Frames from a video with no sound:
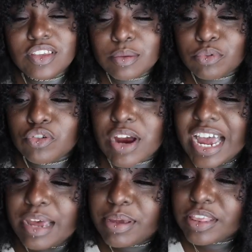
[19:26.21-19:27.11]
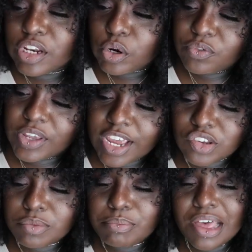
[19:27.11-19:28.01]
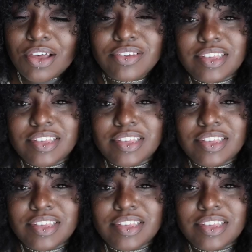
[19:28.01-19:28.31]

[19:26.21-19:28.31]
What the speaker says: subscribe, hit the notification bell,